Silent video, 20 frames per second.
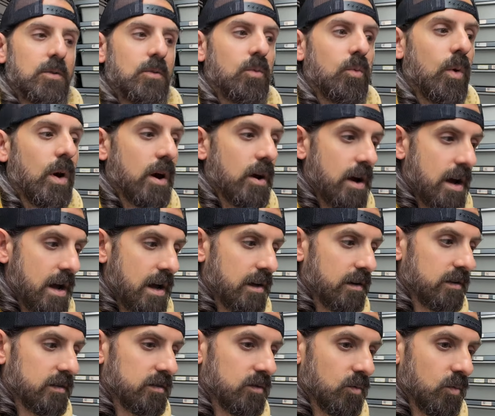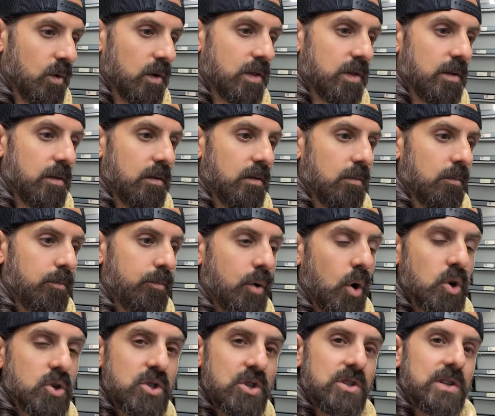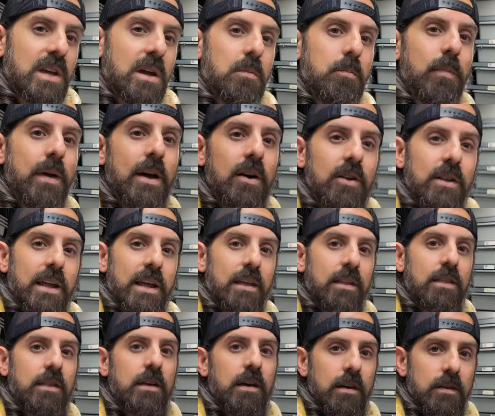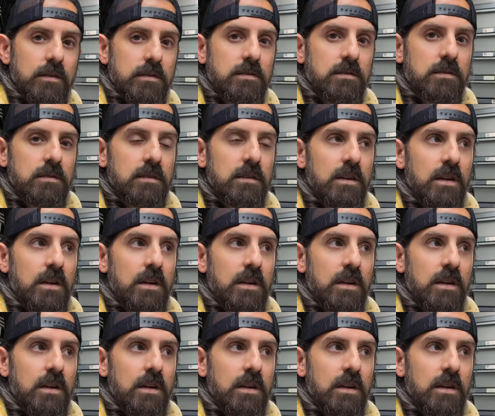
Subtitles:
Whereas with purchasing a male like this